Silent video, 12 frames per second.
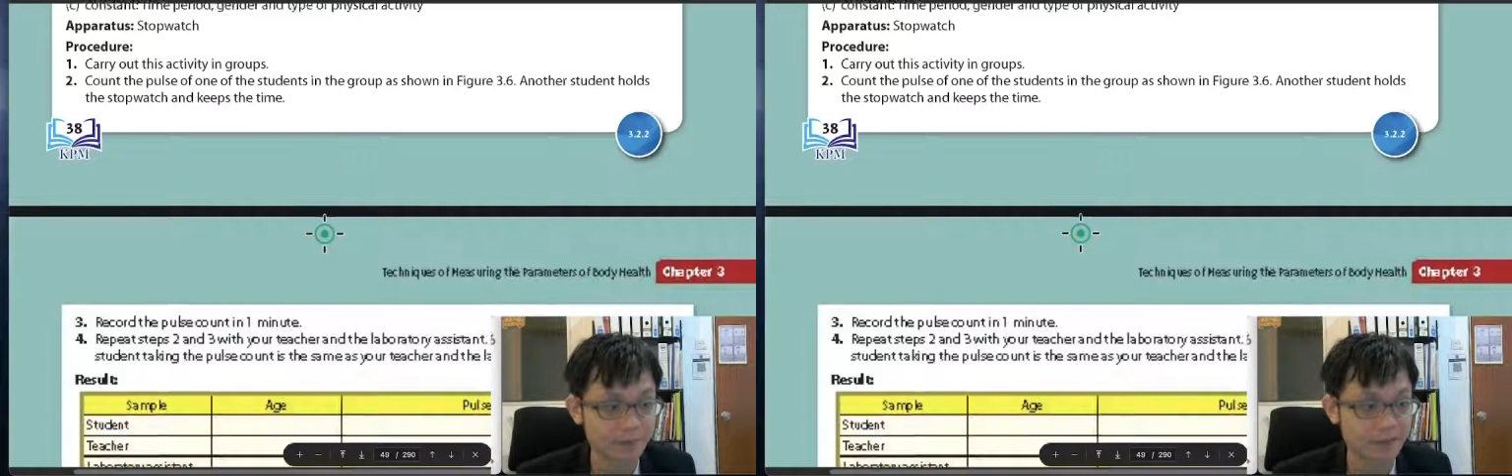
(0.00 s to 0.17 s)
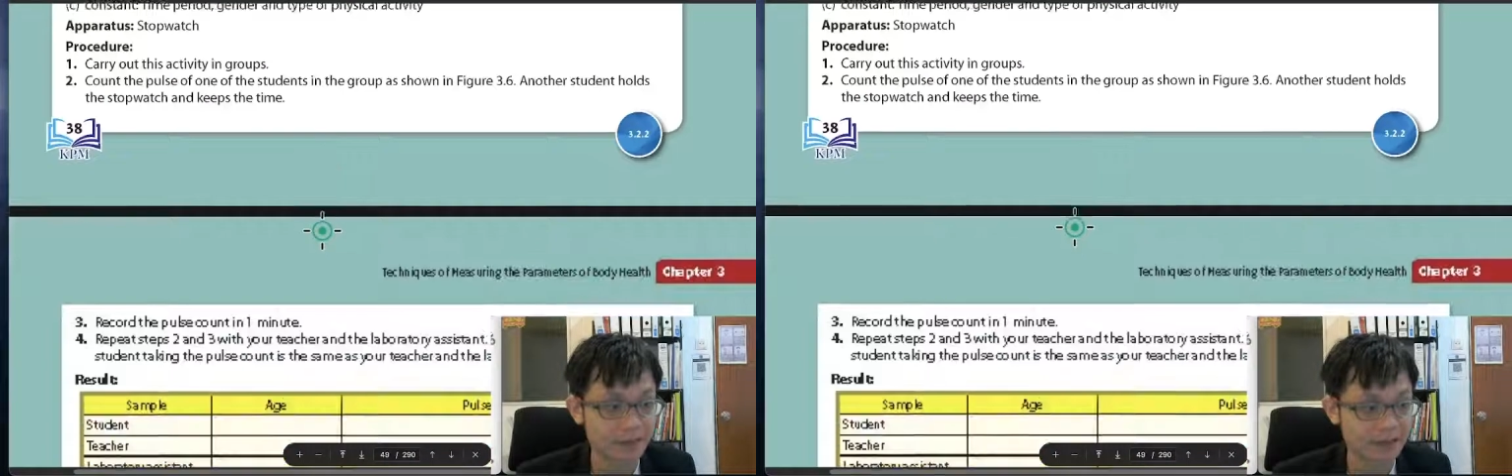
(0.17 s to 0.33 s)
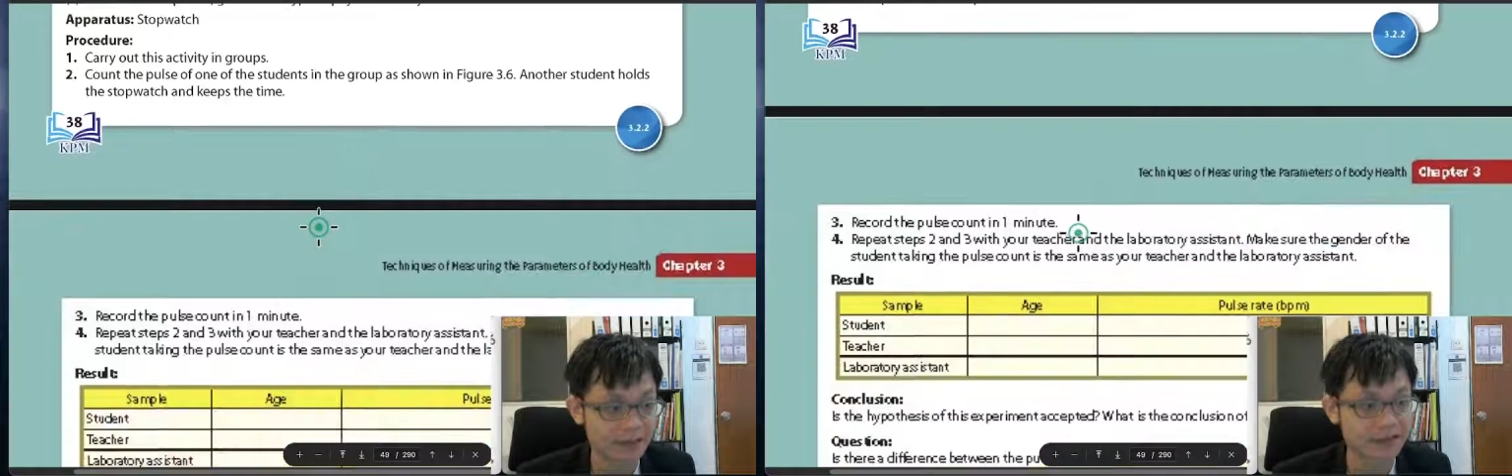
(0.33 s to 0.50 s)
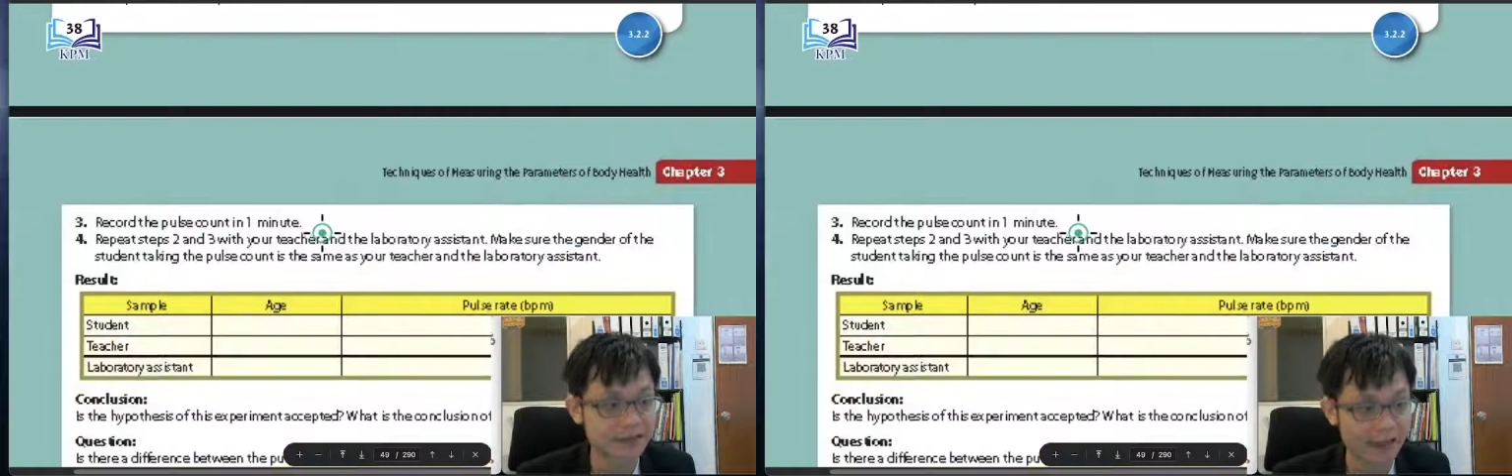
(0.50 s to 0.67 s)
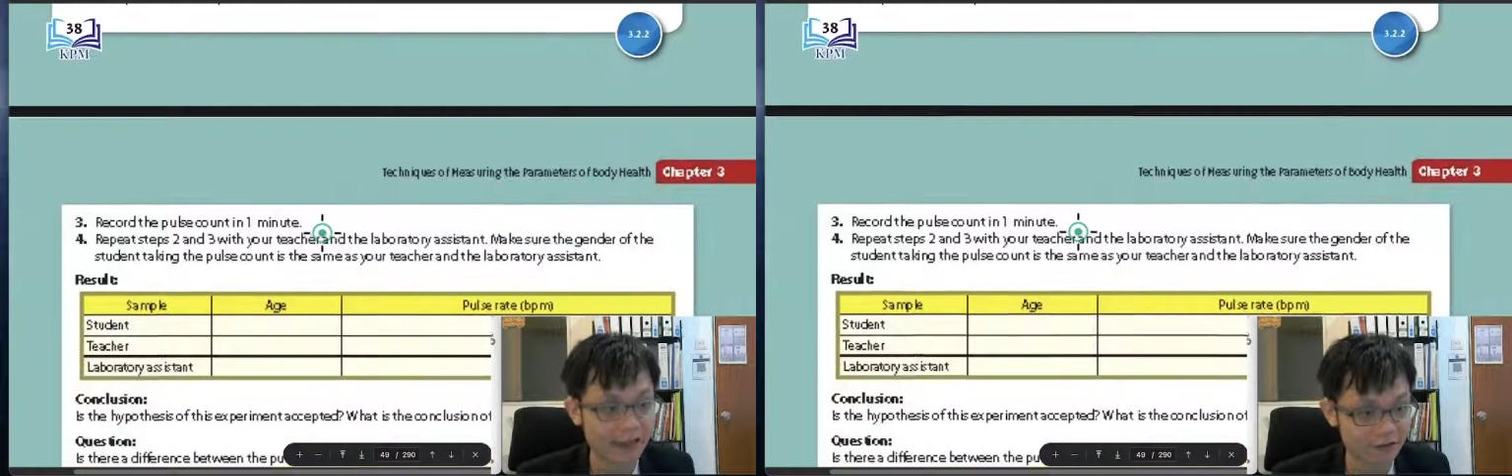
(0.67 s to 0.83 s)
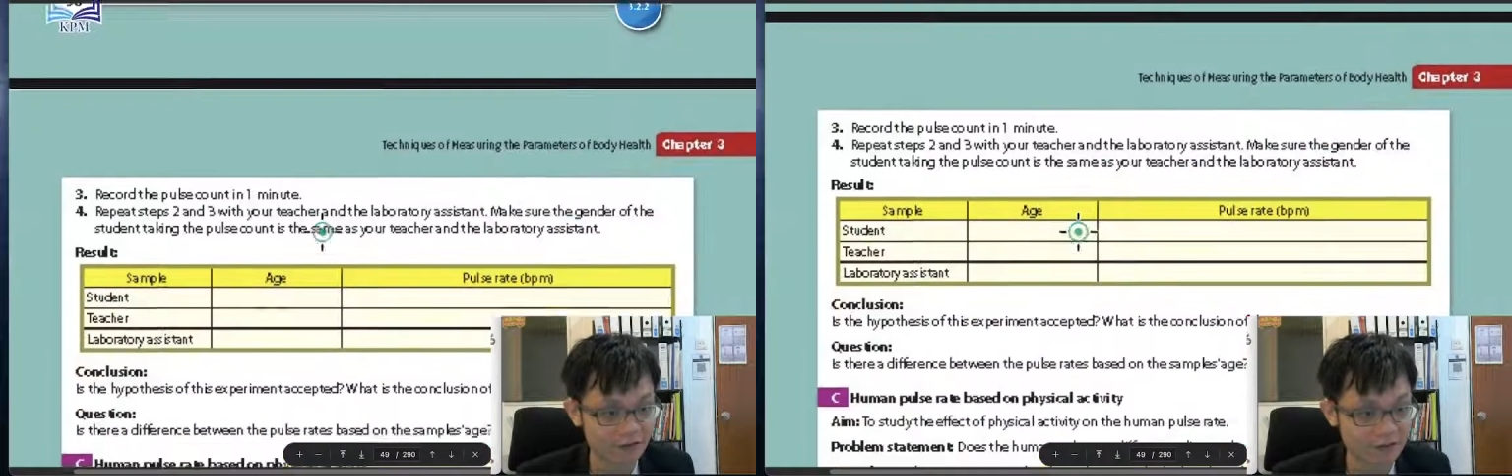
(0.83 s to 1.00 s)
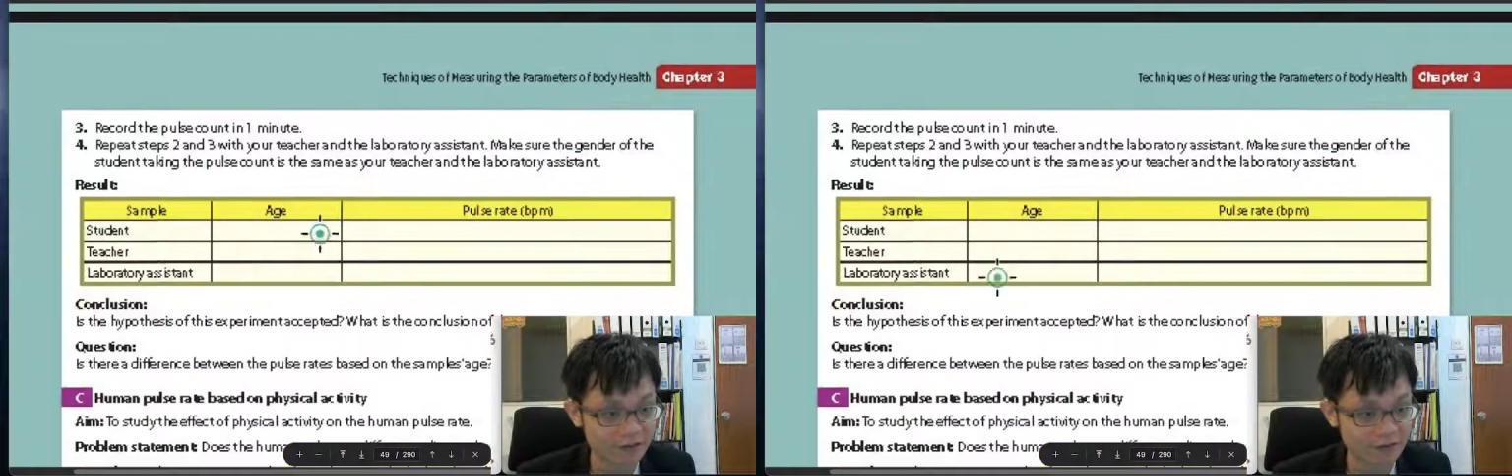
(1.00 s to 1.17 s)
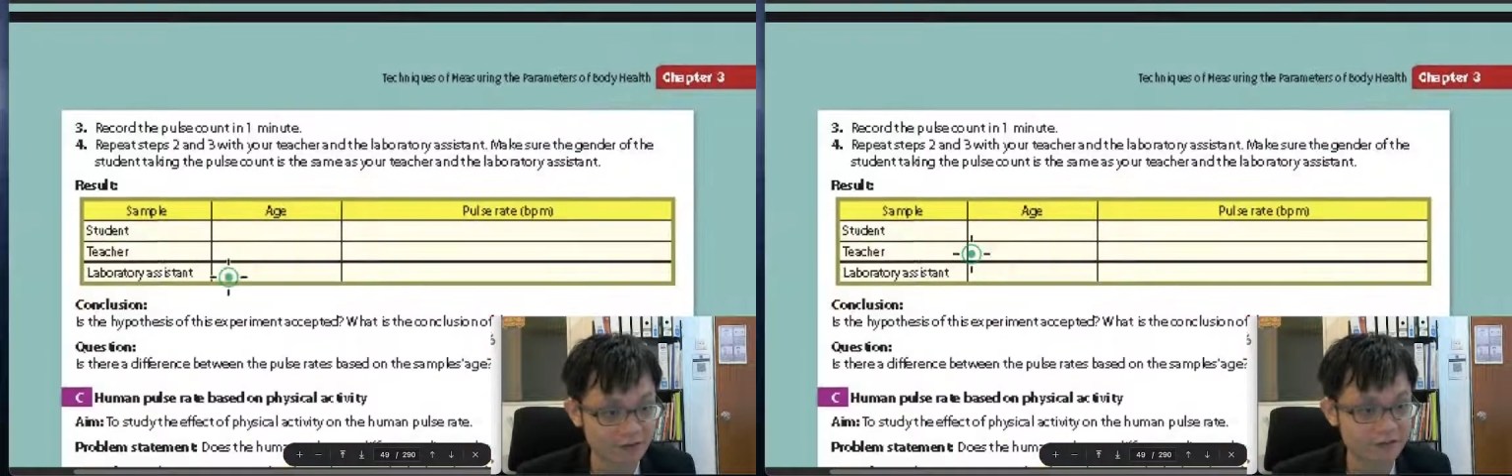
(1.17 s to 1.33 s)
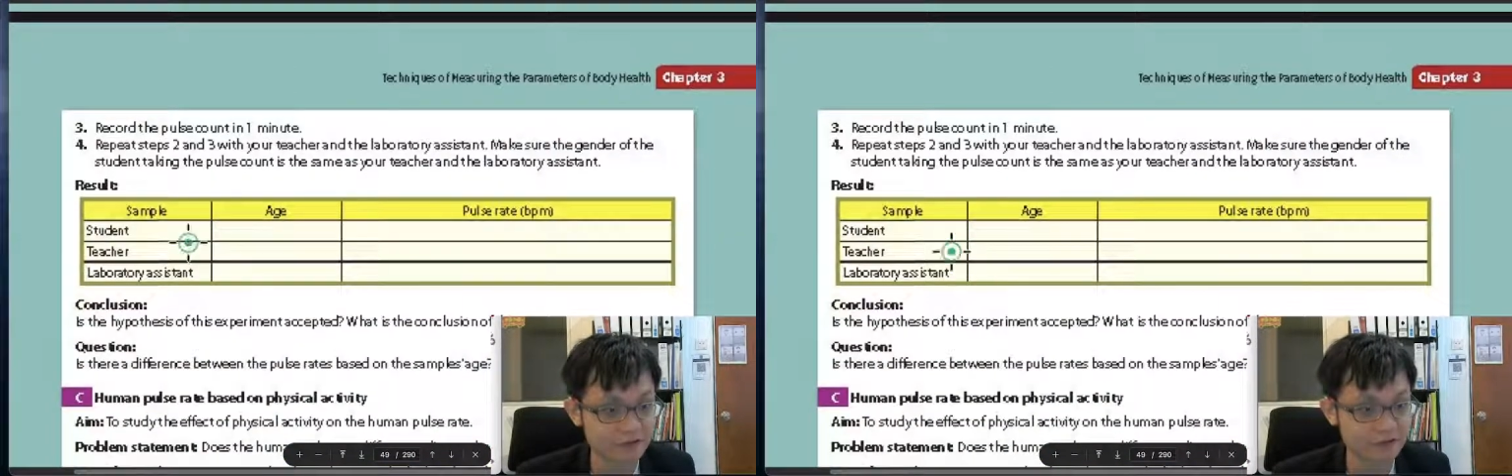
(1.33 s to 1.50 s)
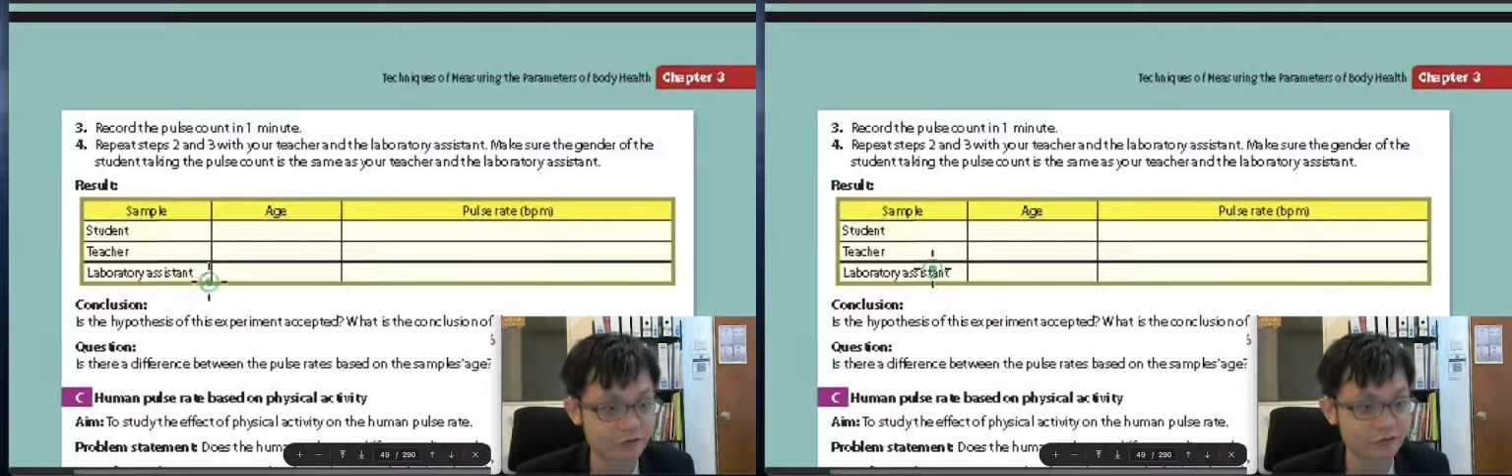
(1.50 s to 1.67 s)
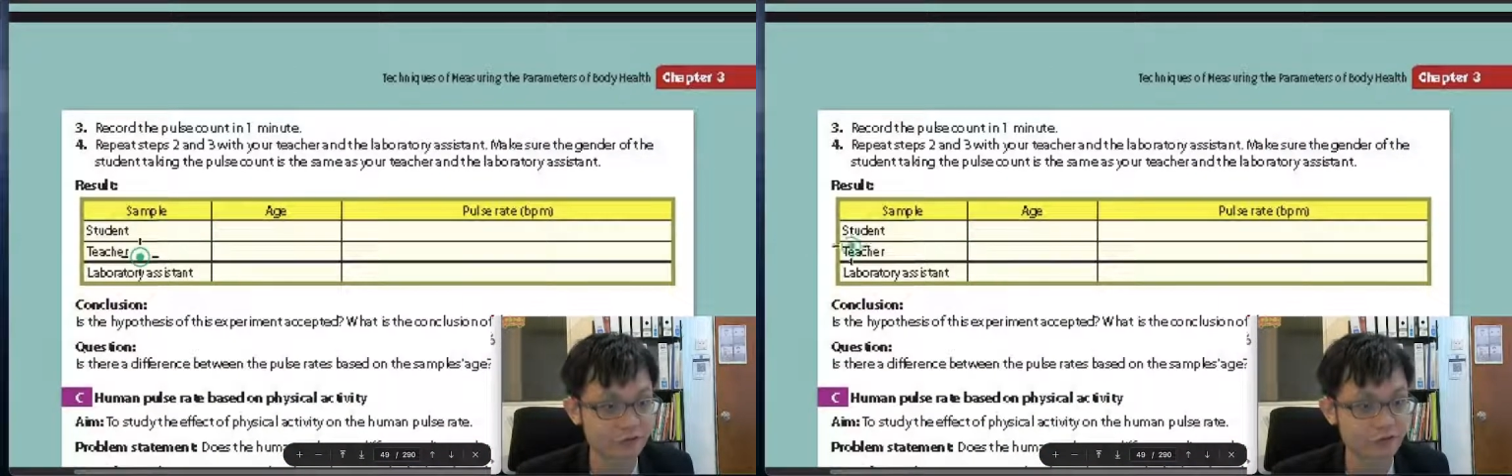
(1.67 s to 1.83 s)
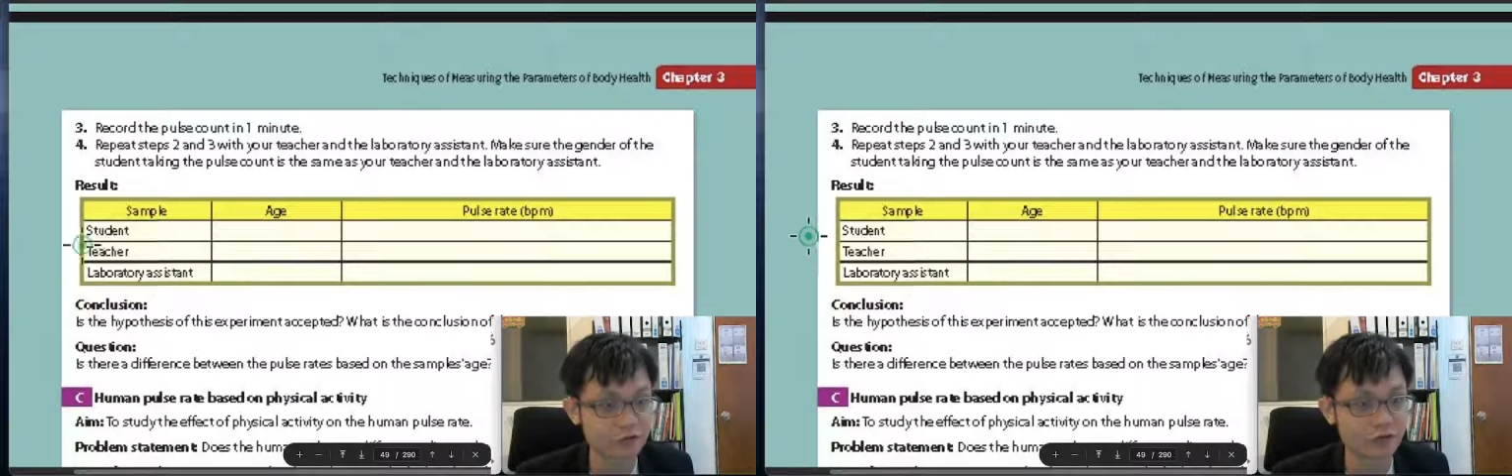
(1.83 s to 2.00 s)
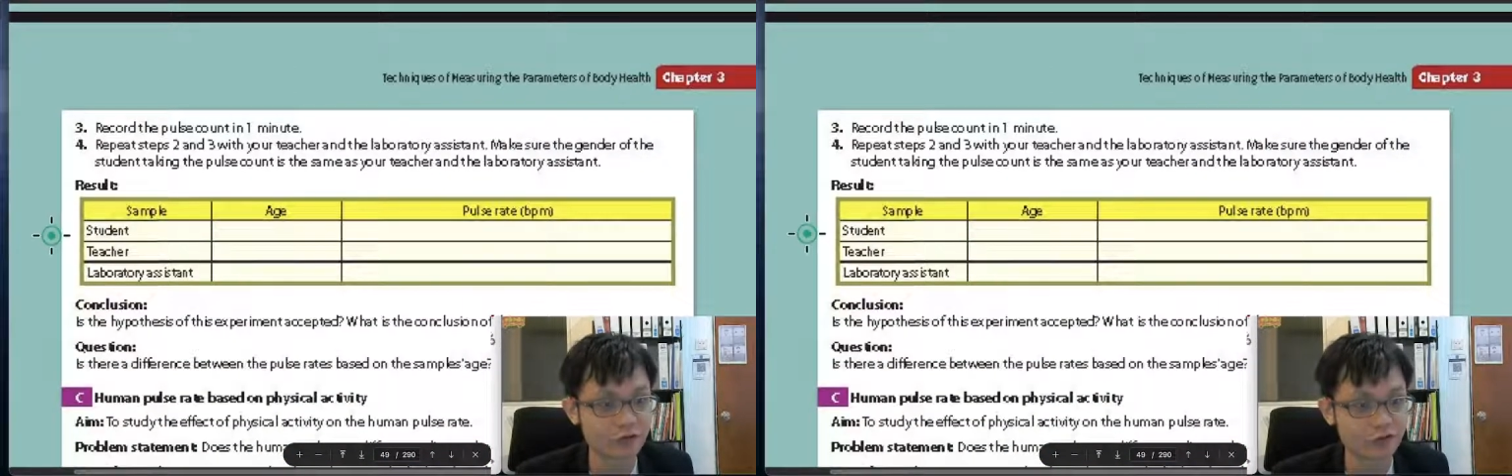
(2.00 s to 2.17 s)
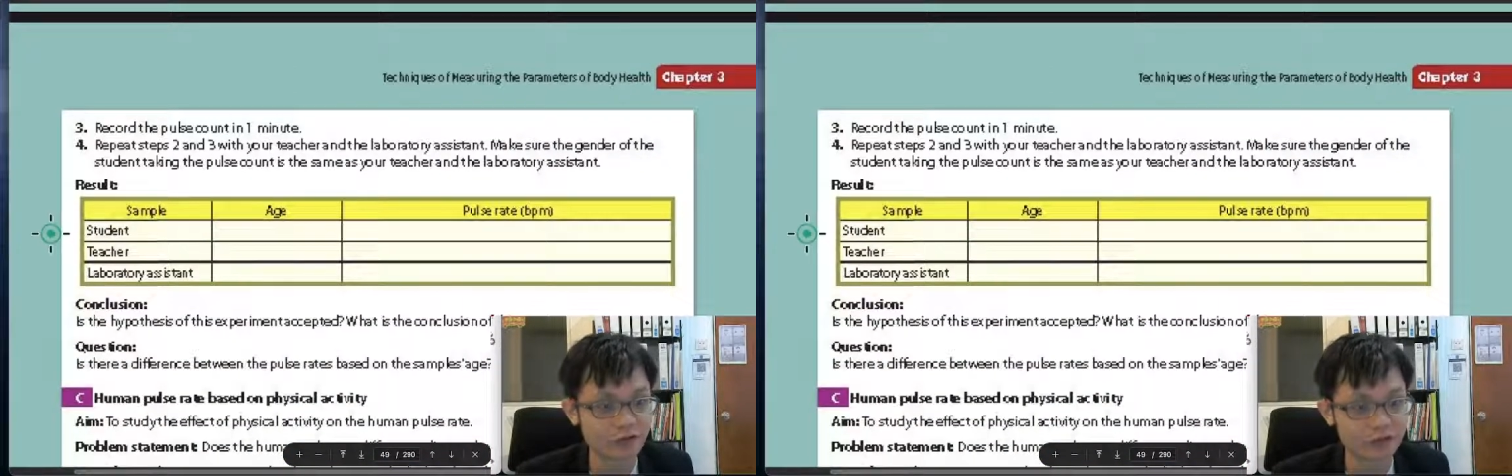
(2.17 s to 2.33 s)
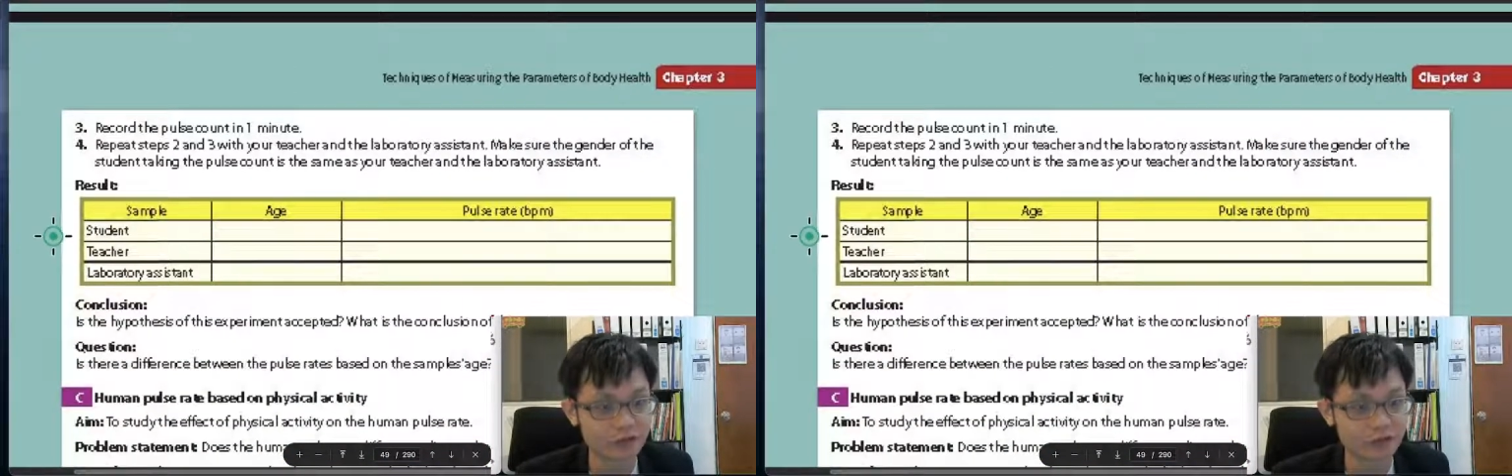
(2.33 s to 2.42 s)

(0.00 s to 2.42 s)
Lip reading: That is healthy. So you do your